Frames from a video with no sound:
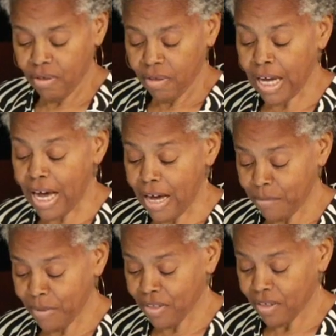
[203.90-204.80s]

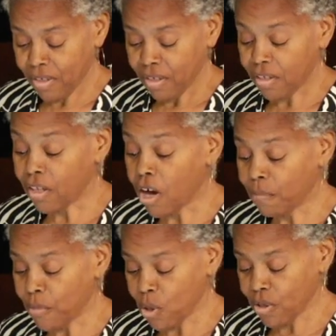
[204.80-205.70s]
cops,
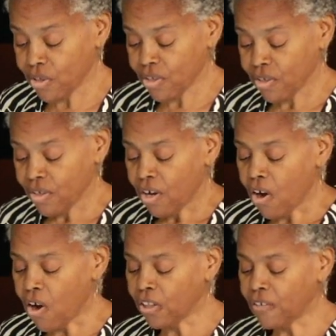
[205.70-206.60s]
lawnmowers,
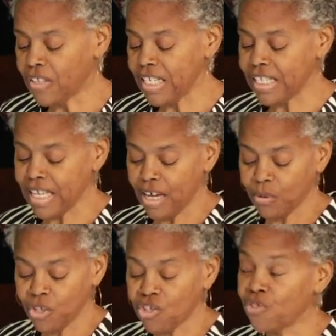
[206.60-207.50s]
all of these
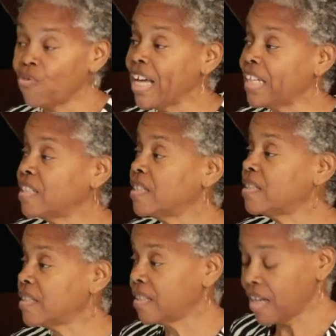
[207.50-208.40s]
sounds
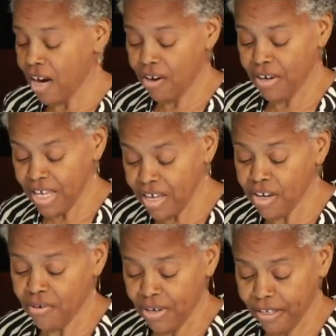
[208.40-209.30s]
threaten our
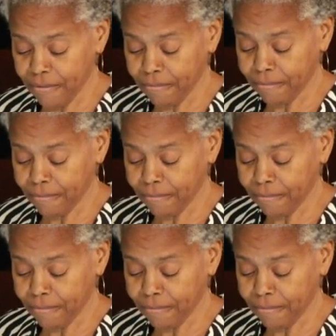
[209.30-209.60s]
hearing.